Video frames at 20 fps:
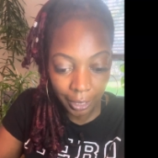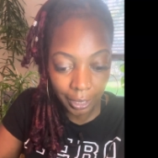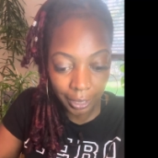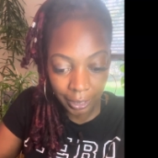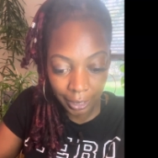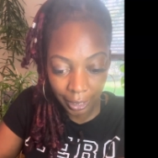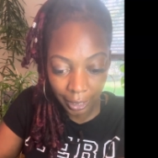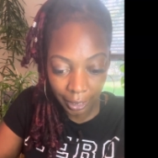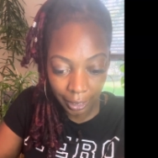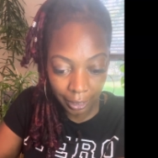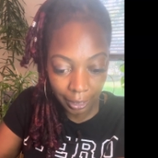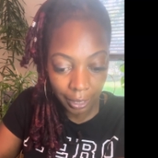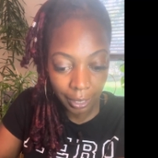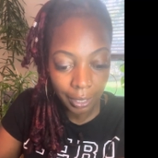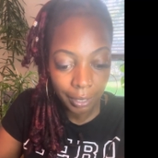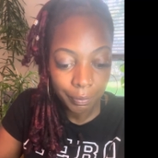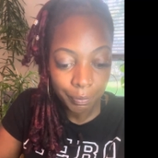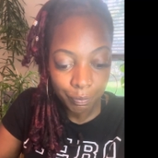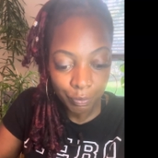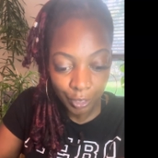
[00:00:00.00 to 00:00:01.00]
again,
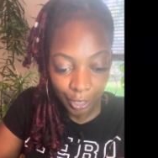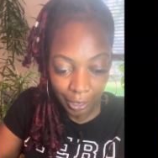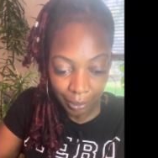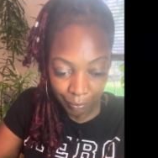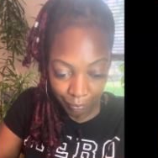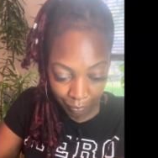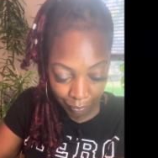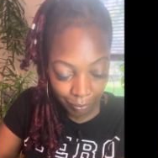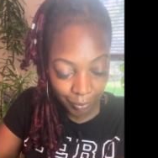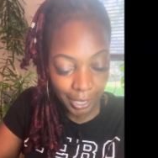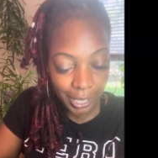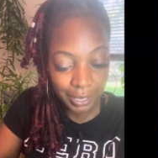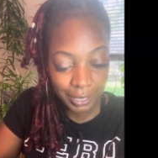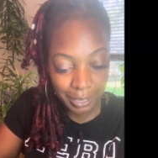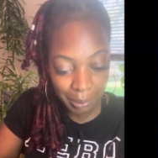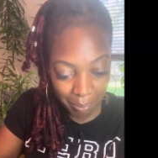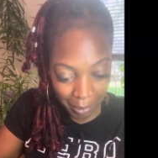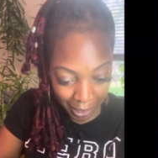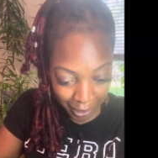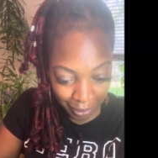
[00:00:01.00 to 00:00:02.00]
and
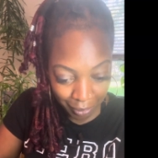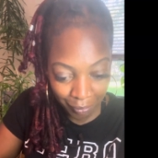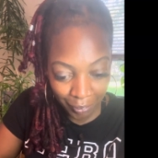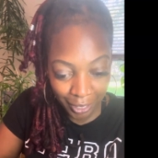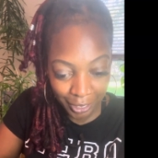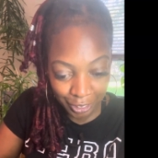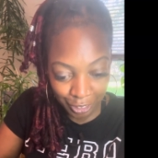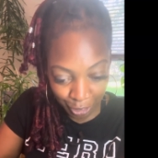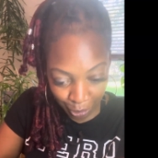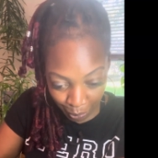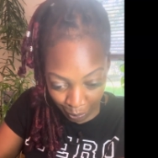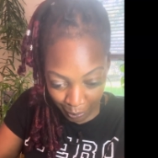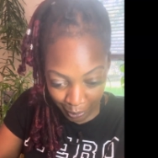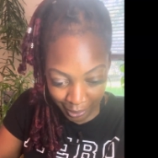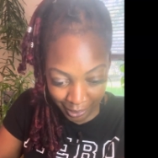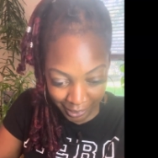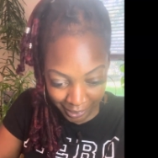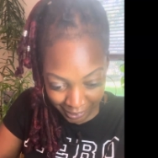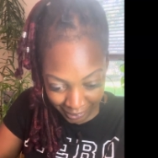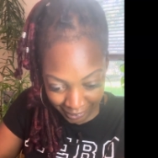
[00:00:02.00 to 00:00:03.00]
to make the right
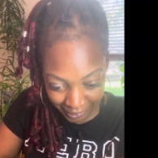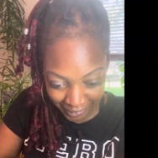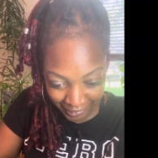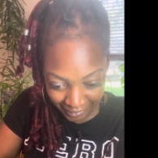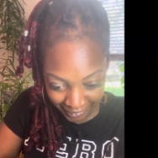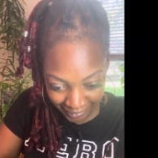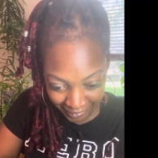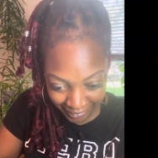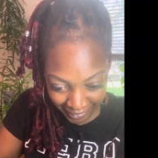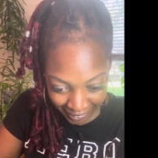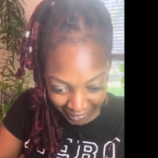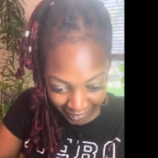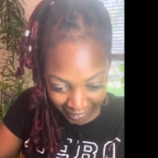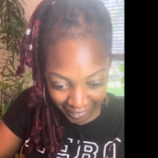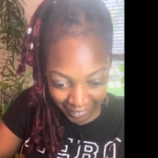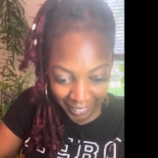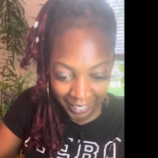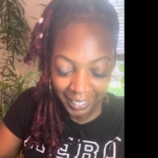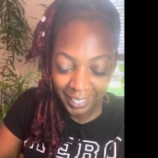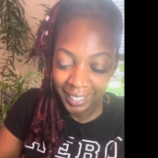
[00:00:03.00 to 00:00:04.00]
choice,
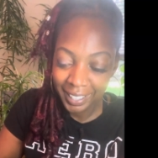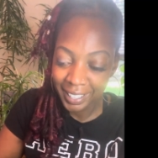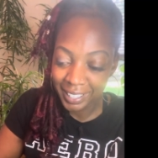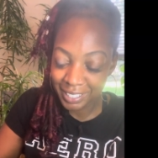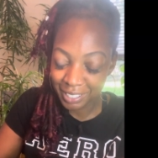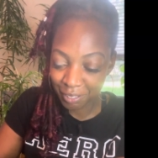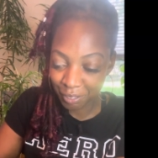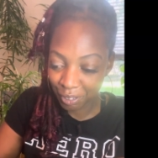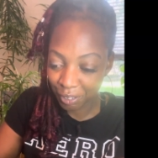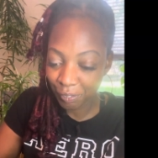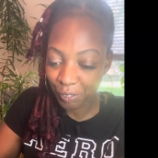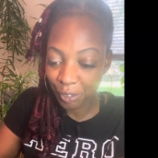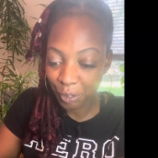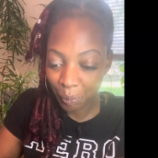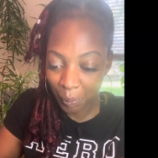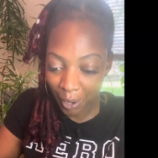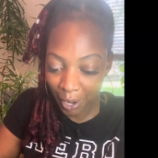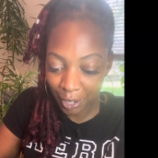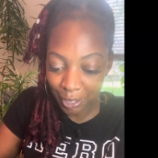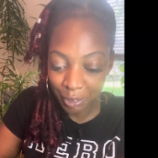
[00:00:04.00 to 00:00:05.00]
it's going to
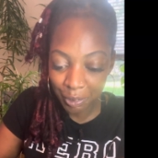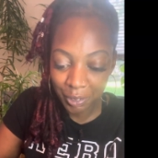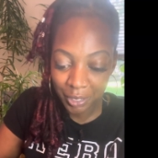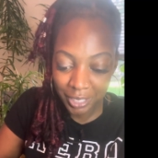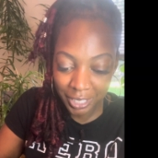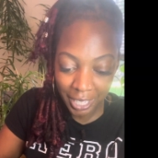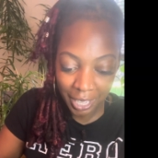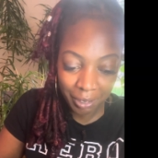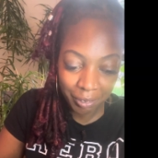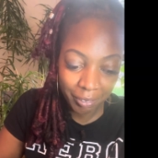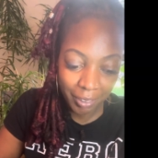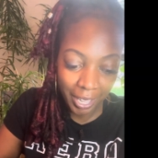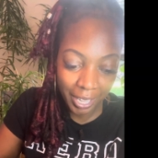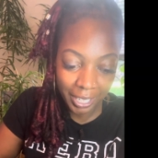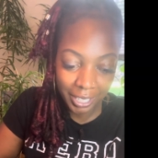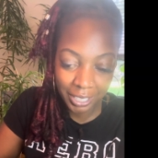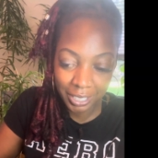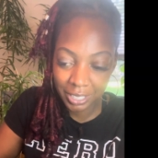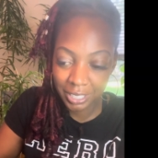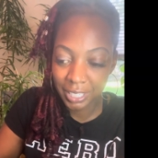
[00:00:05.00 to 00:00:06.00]
require you to channel
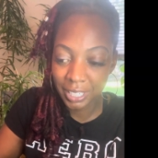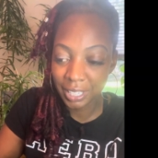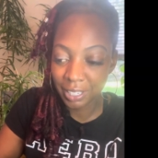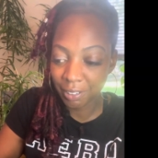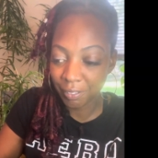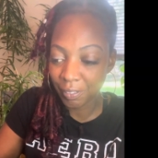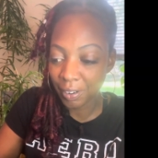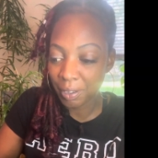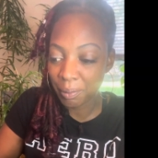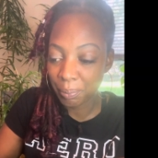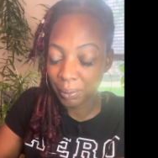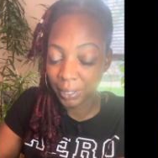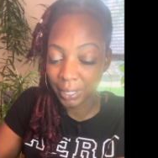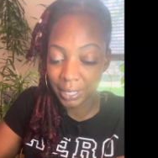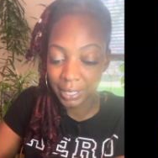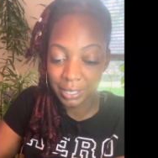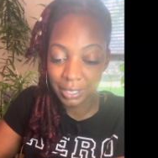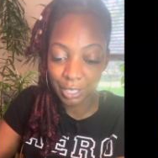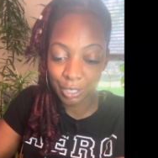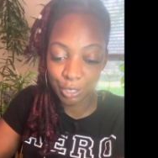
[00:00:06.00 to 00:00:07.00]
that energy in the right
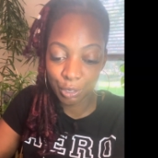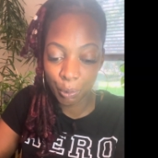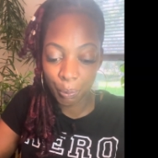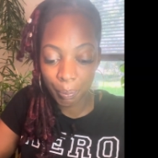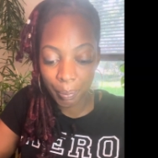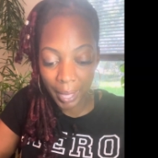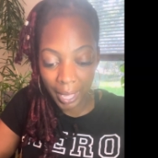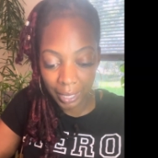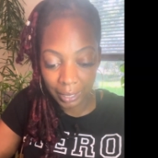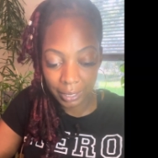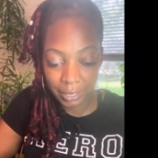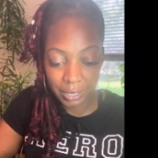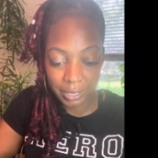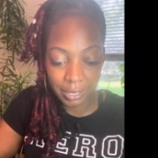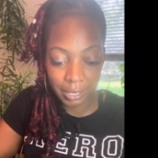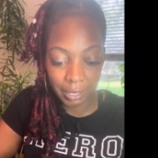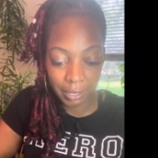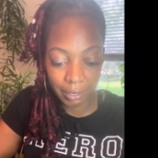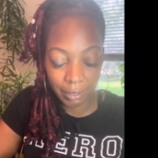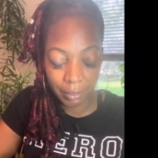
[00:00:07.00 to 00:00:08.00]
place. So balance
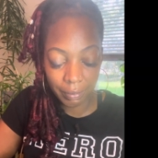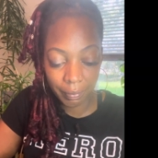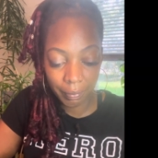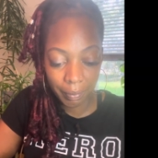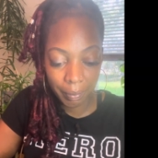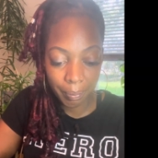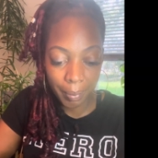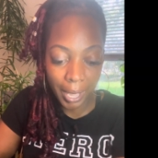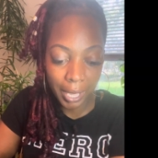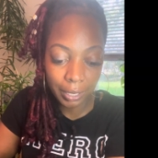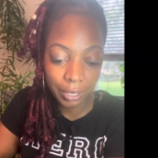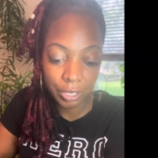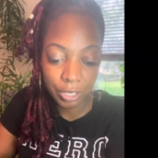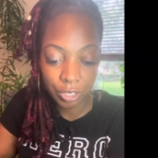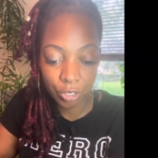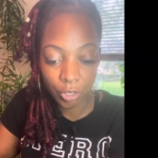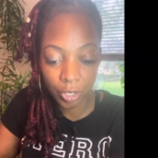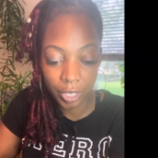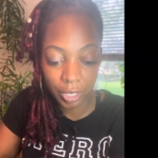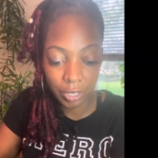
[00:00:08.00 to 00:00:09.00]
it.
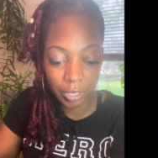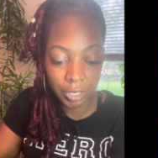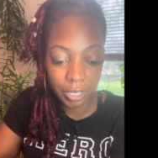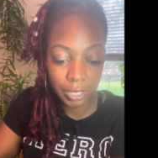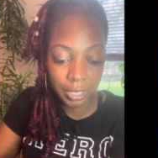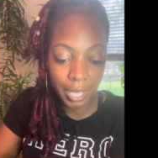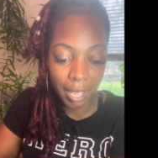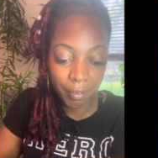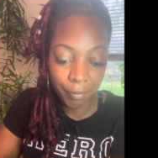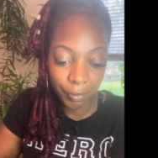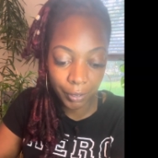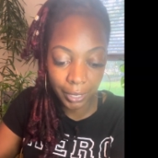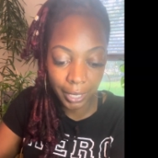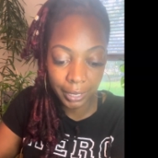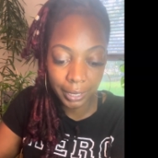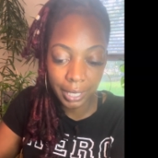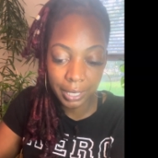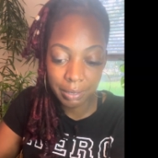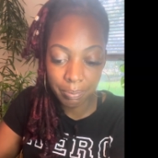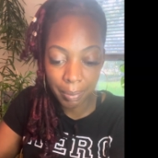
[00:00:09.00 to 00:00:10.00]
Balance your energies. I feel
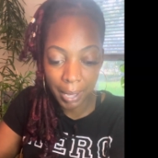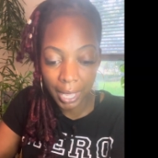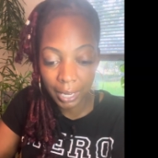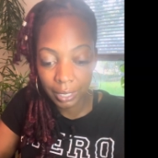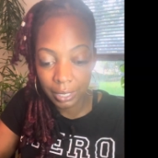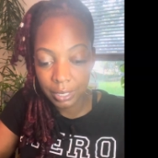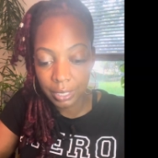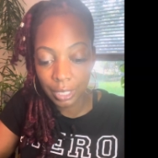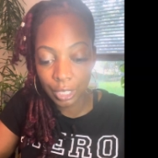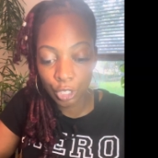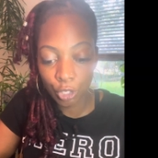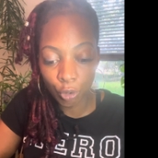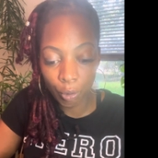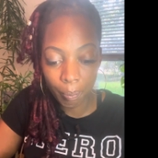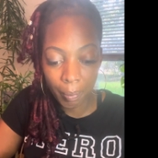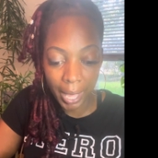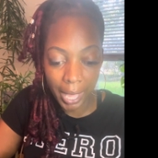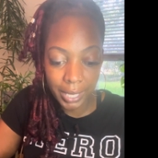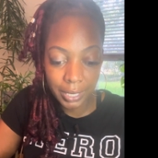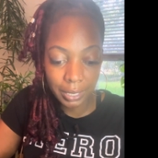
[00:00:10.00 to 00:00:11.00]
like that's balancing your
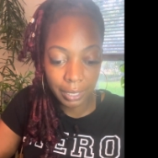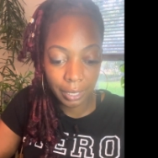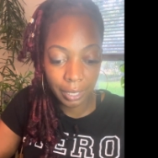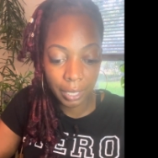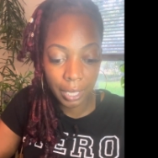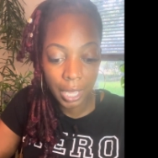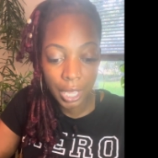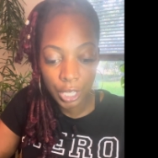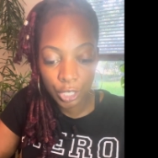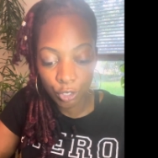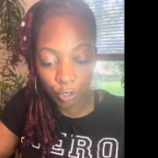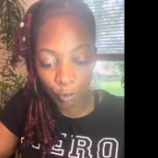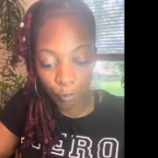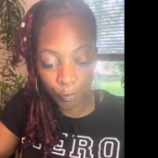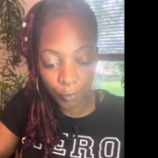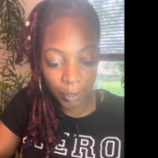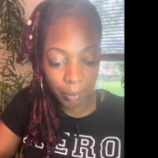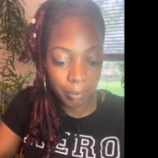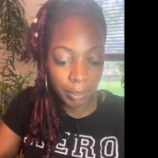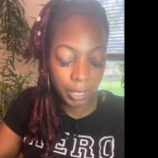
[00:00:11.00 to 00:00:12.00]
masculine, your
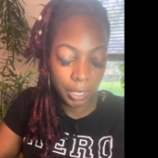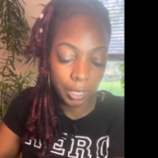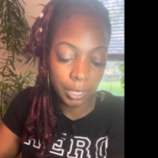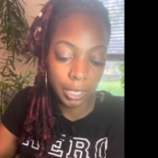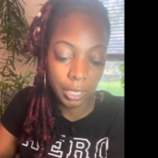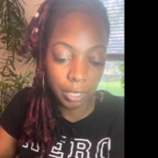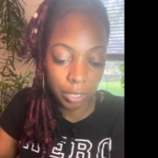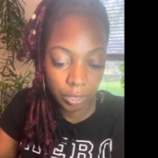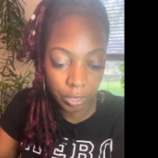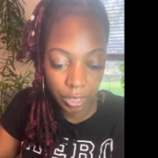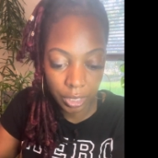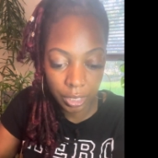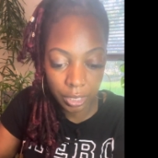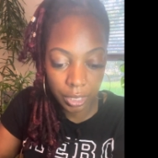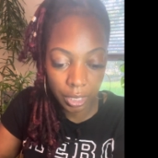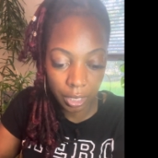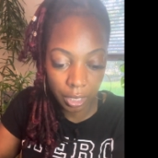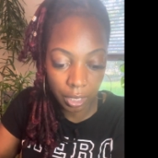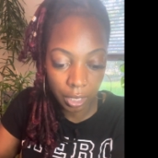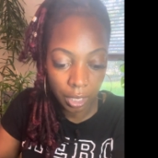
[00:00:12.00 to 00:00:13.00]
feminine energies
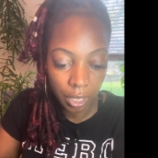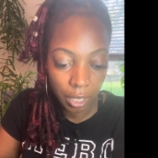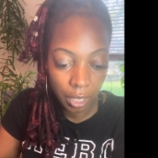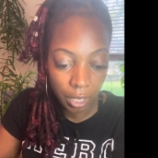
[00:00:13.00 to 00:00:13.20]
here